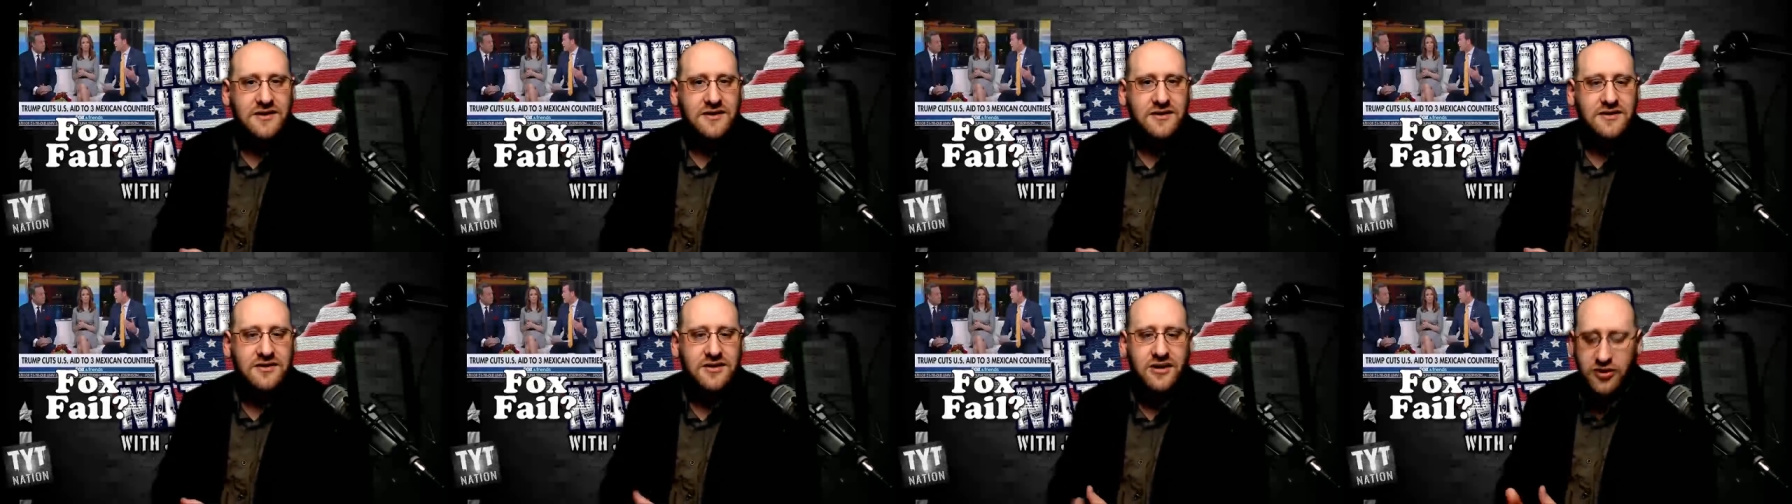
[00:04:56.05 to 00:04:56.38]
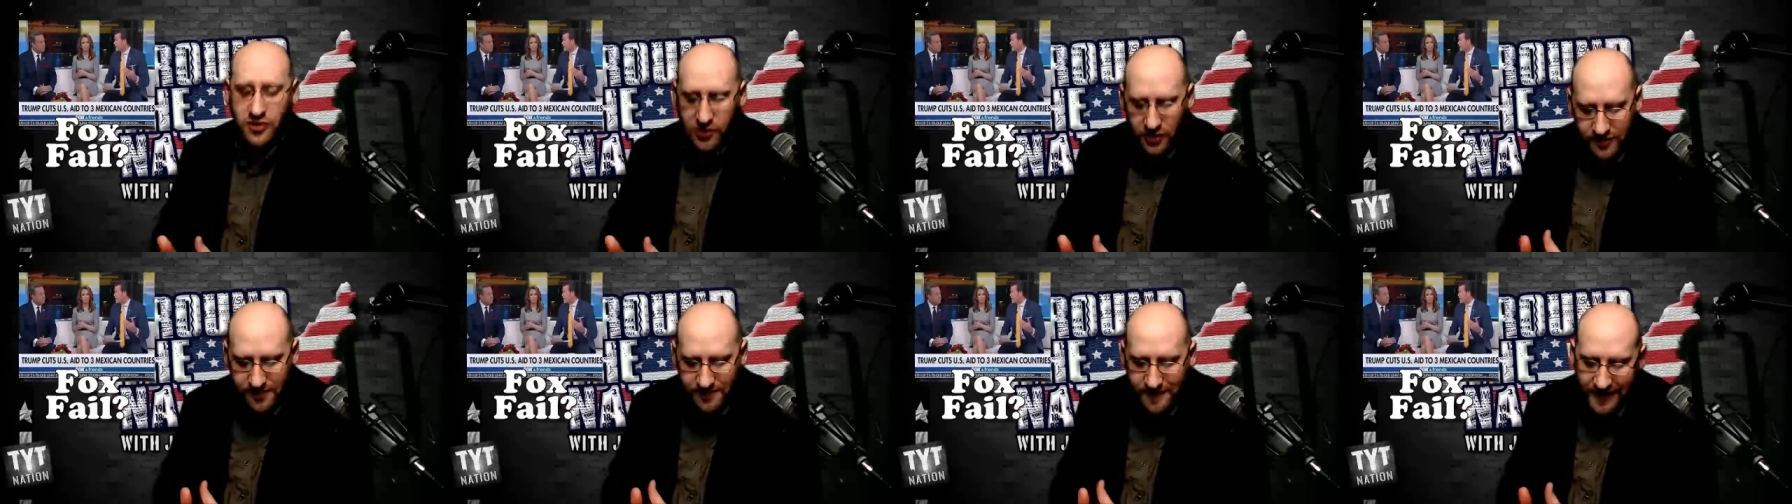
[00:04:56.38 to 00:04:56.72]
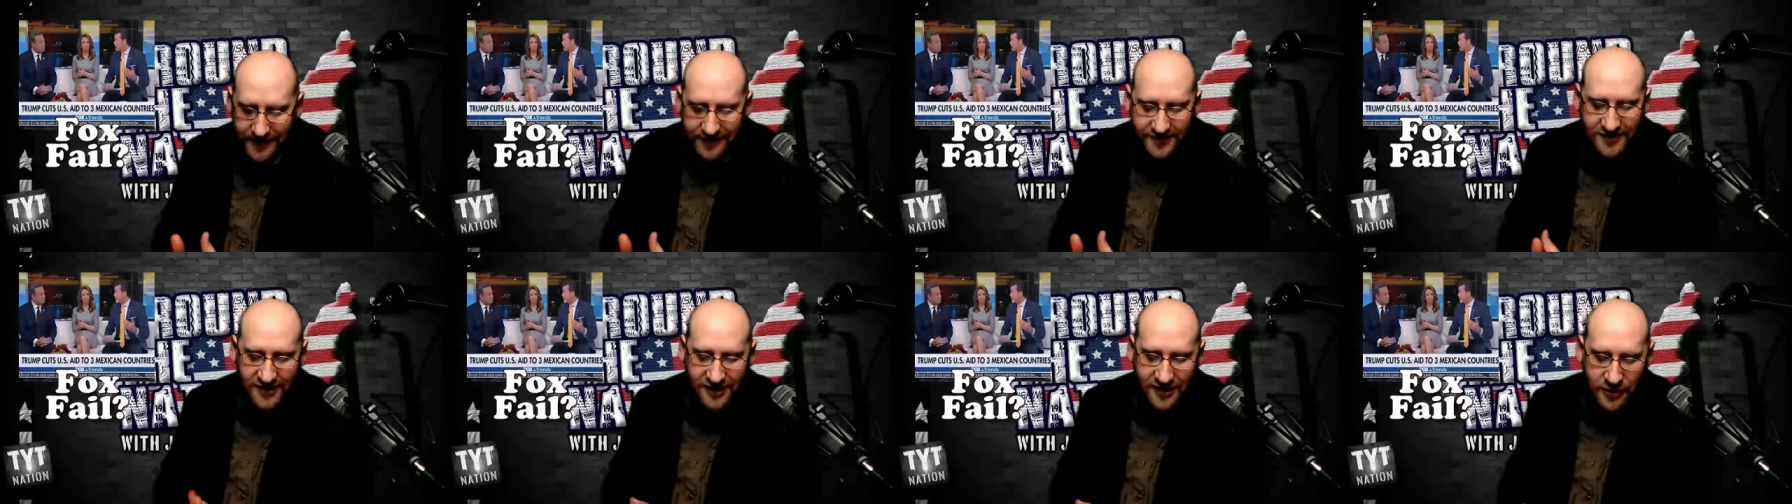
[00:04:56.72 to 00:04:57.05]
the North
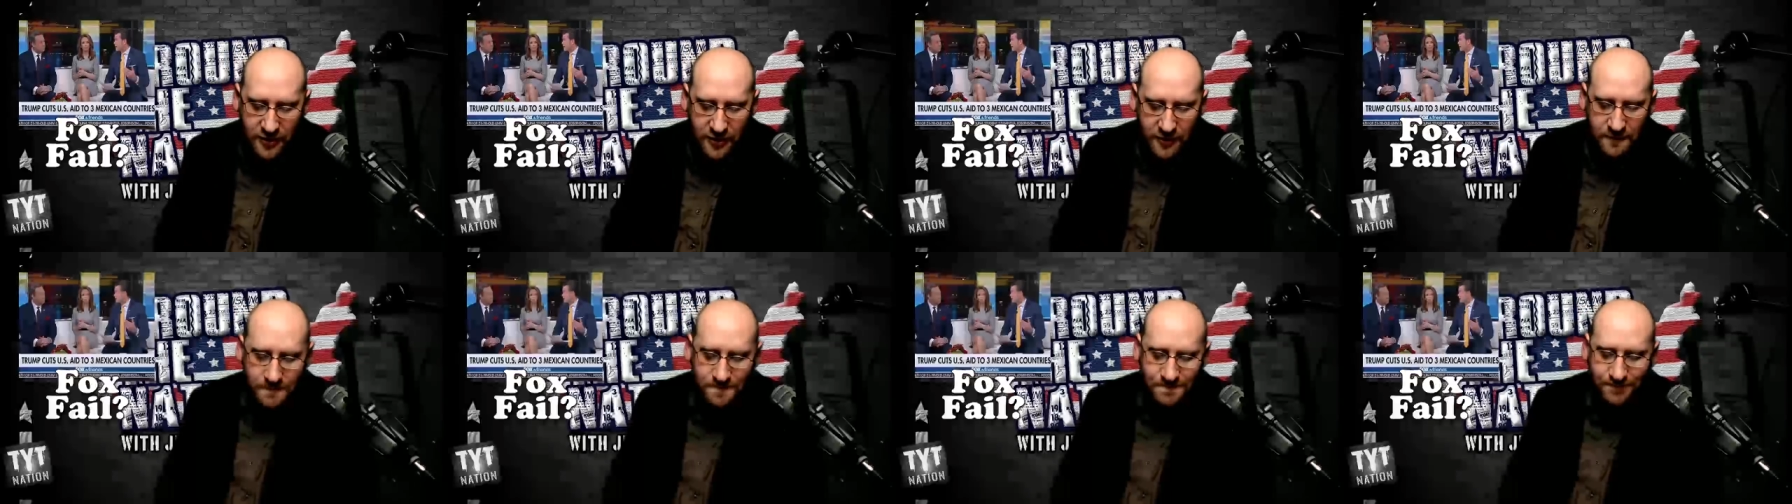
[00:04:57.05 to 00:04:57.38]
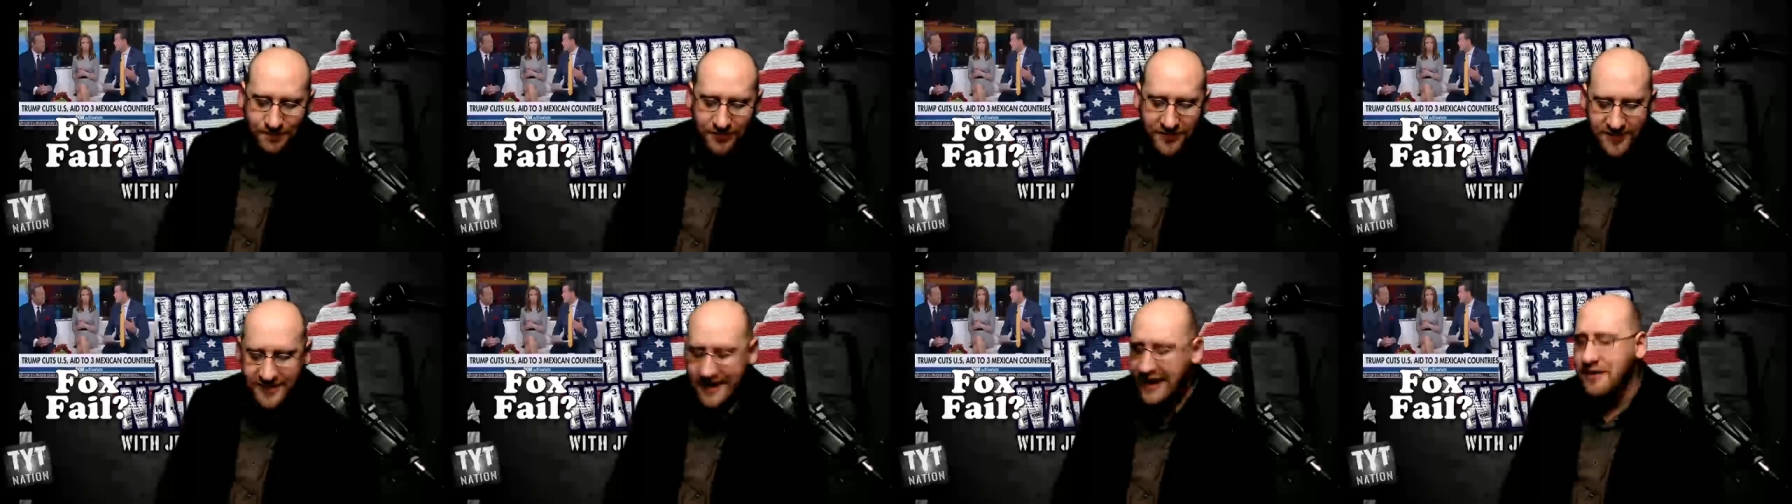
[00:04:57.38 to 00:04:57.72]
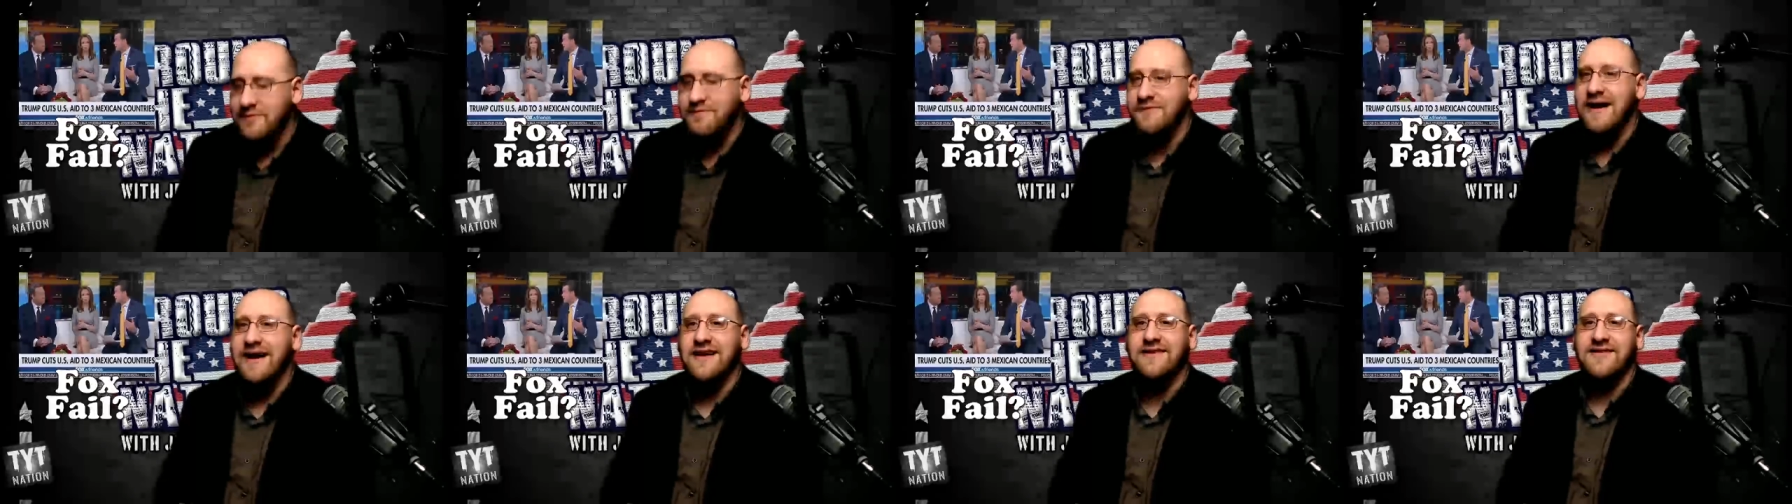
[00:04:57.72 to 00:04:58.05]
Mexico, South
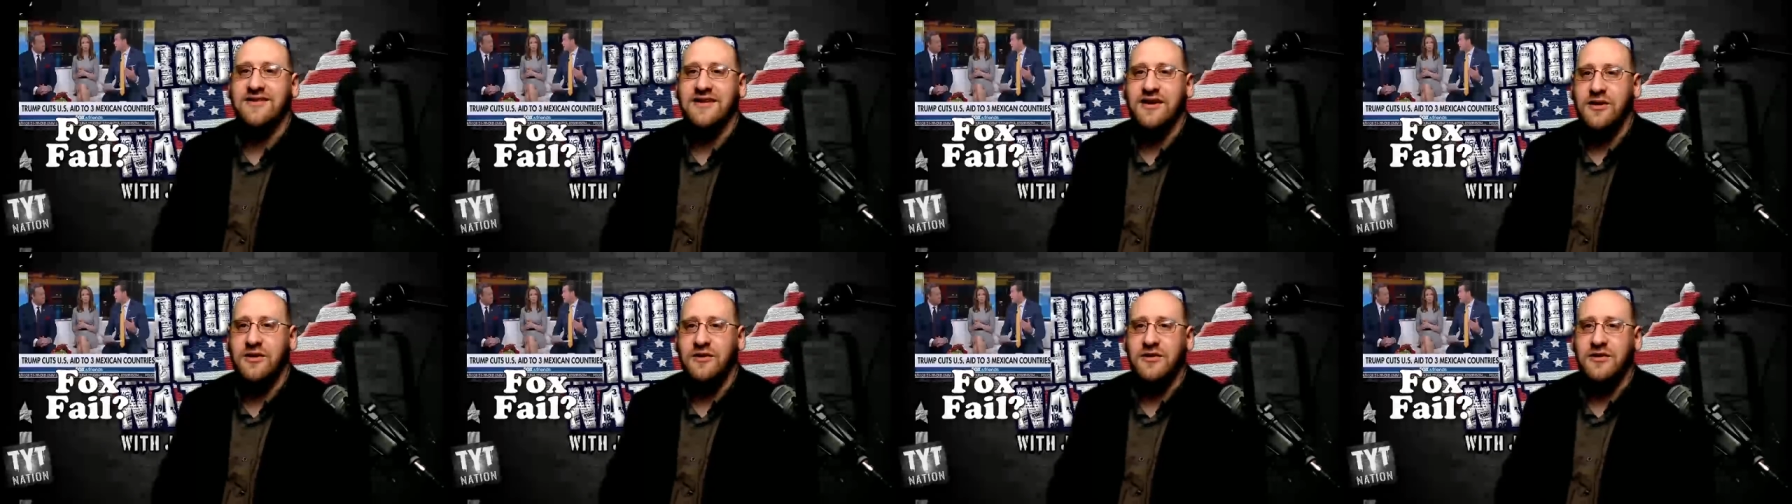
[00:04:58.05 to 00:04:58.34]
Mexico,